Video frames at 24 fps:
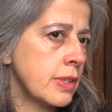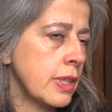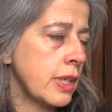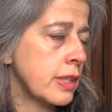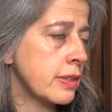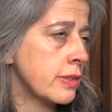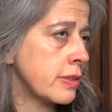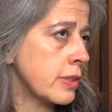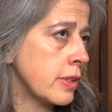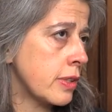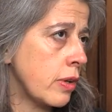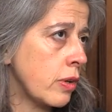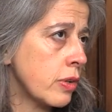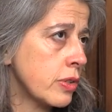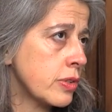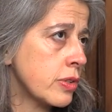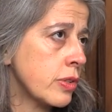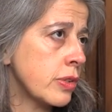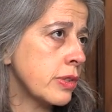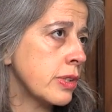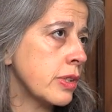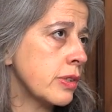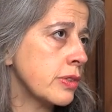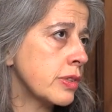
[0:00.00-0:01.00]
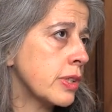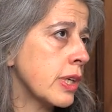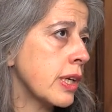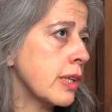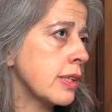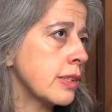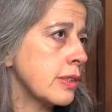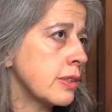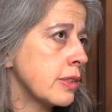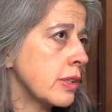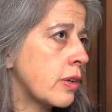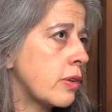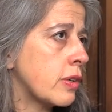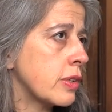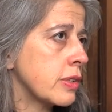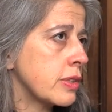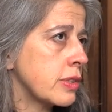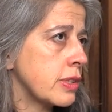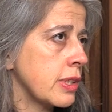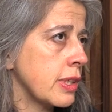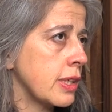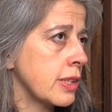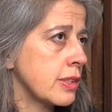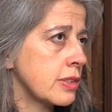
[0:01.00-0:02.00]
There's also an hotel in the
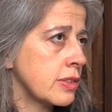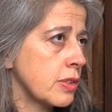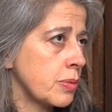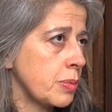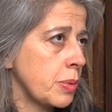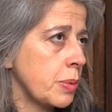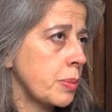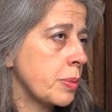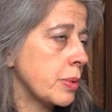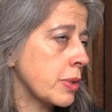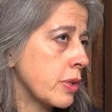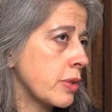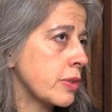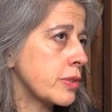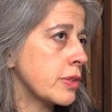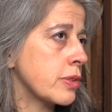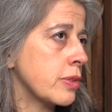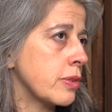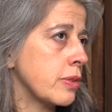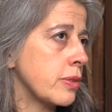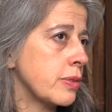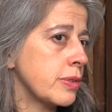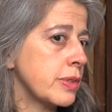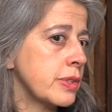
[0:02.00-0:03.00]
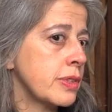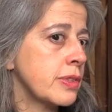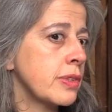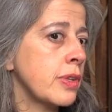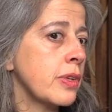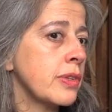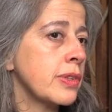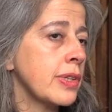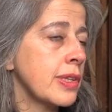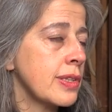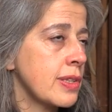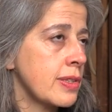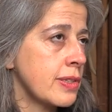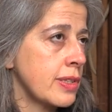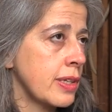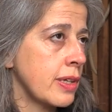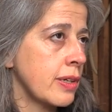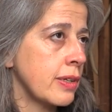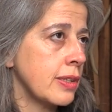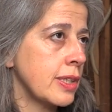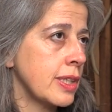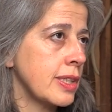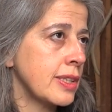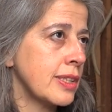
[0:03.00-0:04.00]
courtyard, so people also, it's not
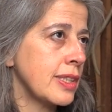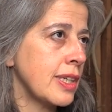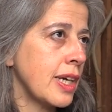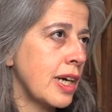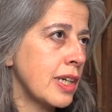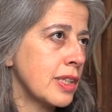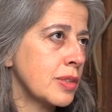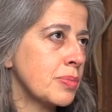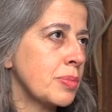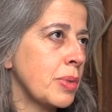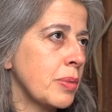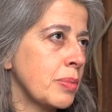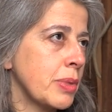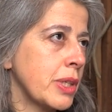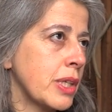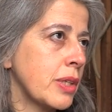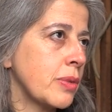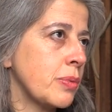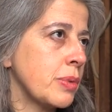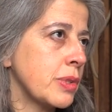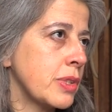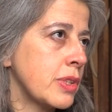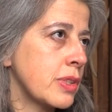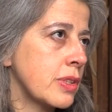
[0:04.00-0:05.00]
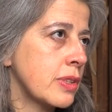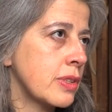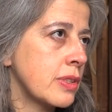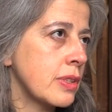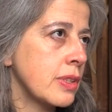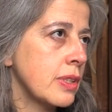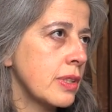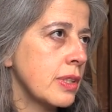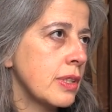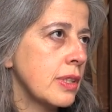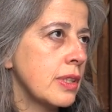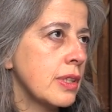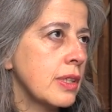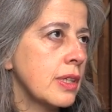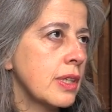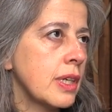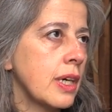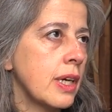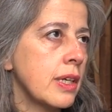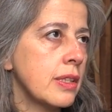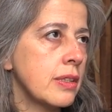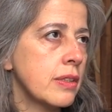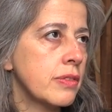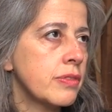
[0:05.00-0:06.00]
necessarily the art public which
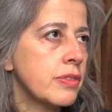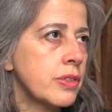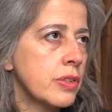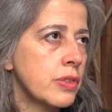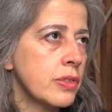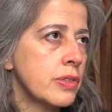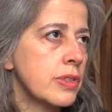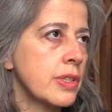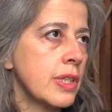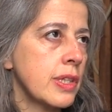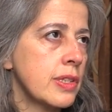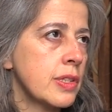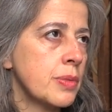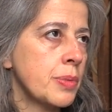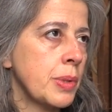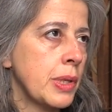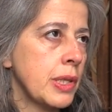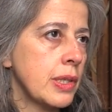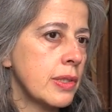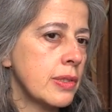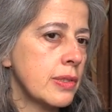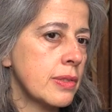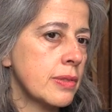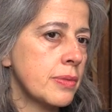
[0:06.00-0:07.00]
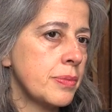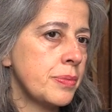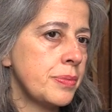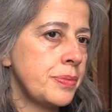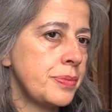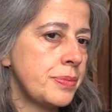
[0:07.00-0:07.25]
kind of use that space.